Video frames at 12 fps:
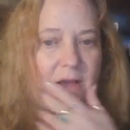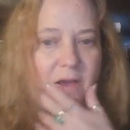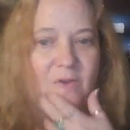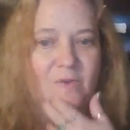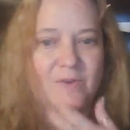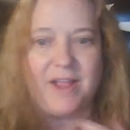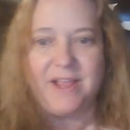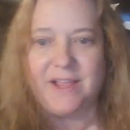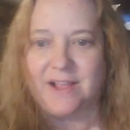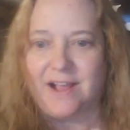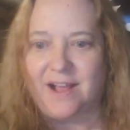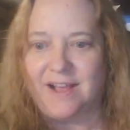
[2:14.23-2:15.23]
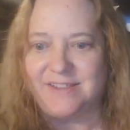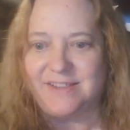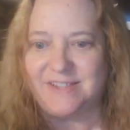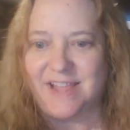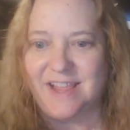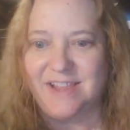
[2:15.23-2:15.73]
All right, guys.
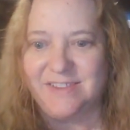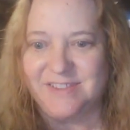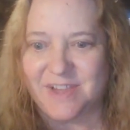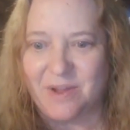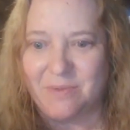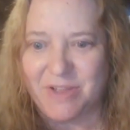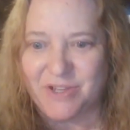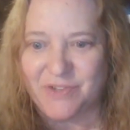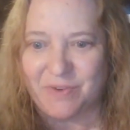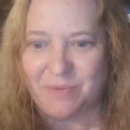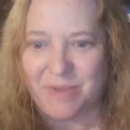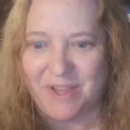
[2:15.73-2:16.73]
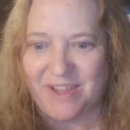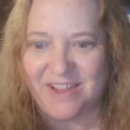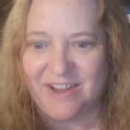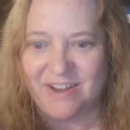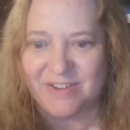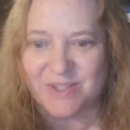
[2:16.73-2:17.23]
Thank you so much for being
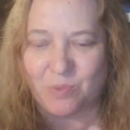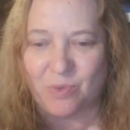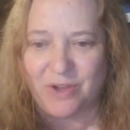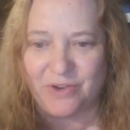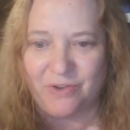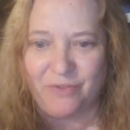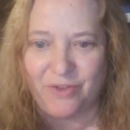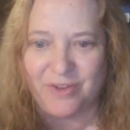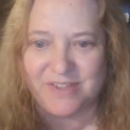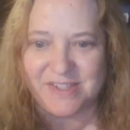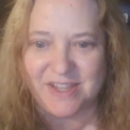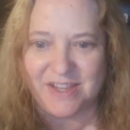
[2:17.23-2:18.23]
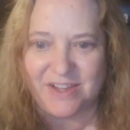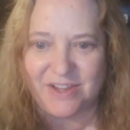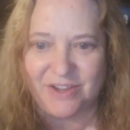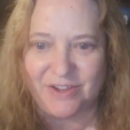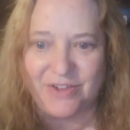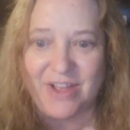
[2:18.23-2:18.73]
here. It's wonderful to see
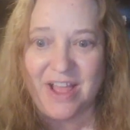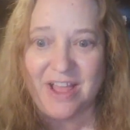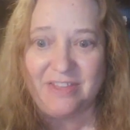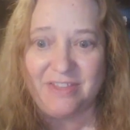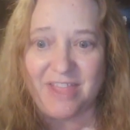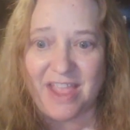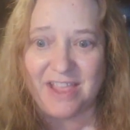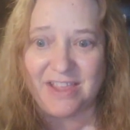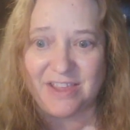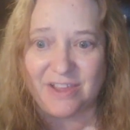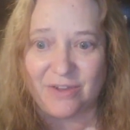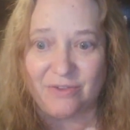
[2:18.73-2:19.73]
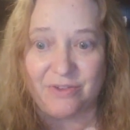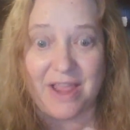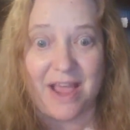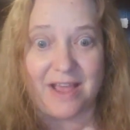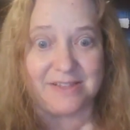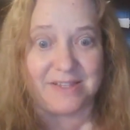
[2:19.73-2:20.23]
you. Thank you.
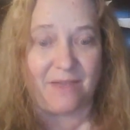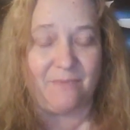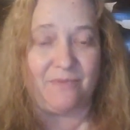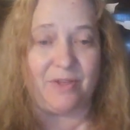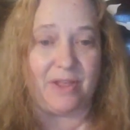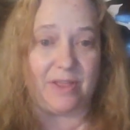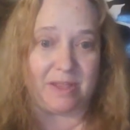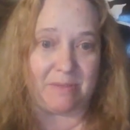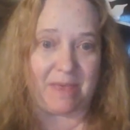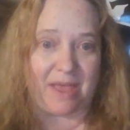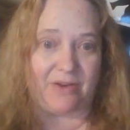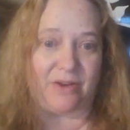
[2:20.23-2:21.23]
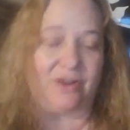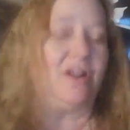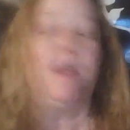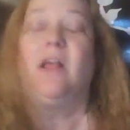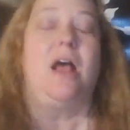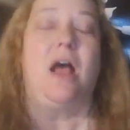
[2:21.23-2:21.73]
Yes, I'm feeling better.
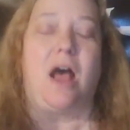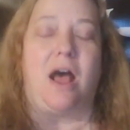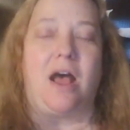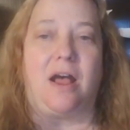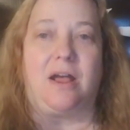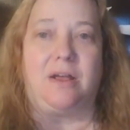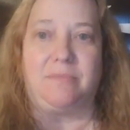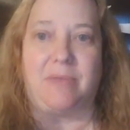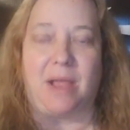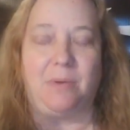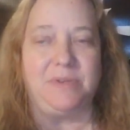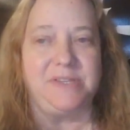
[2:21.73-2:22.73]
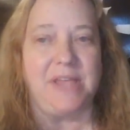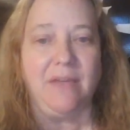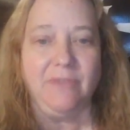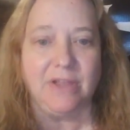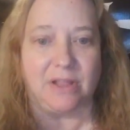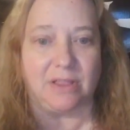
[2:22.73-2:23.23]
Um, I was
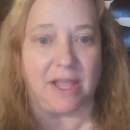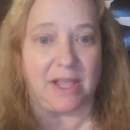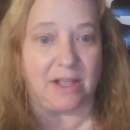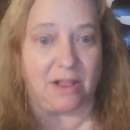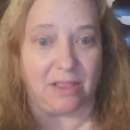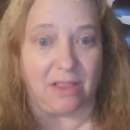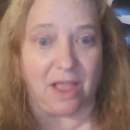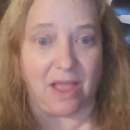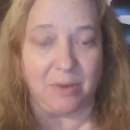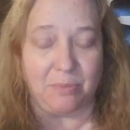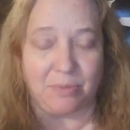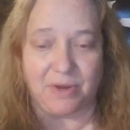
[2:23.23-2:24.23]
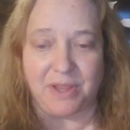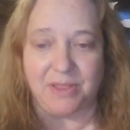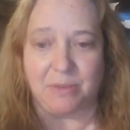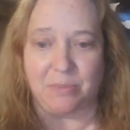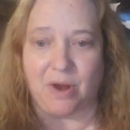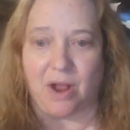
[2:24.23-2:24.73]
having like a lot of
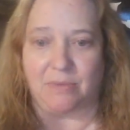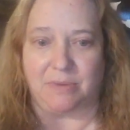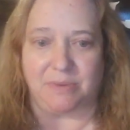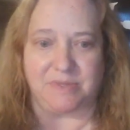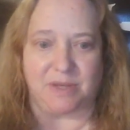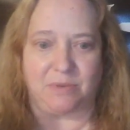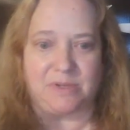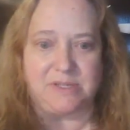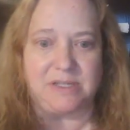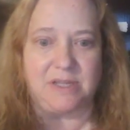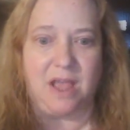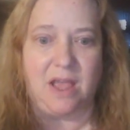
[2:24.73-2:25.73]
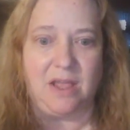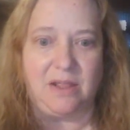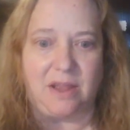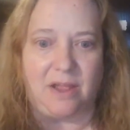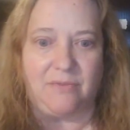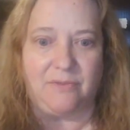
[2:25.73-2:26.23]
breathing problems. It was not
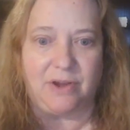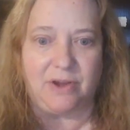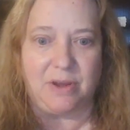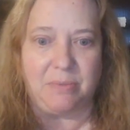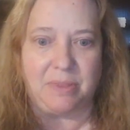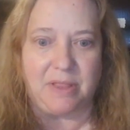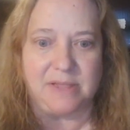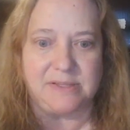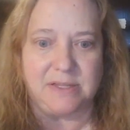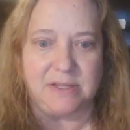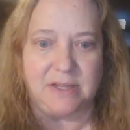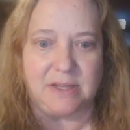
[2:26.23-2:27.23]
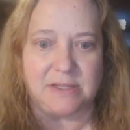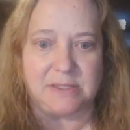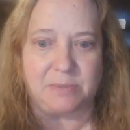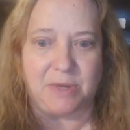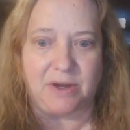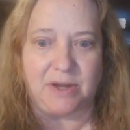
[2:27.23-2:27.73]
a very pleasant
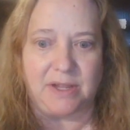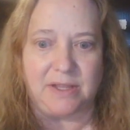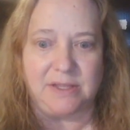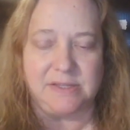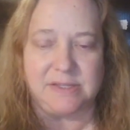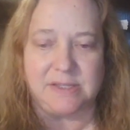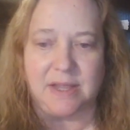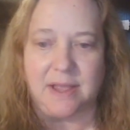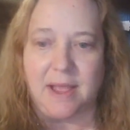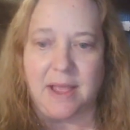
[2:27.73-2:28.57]
experience.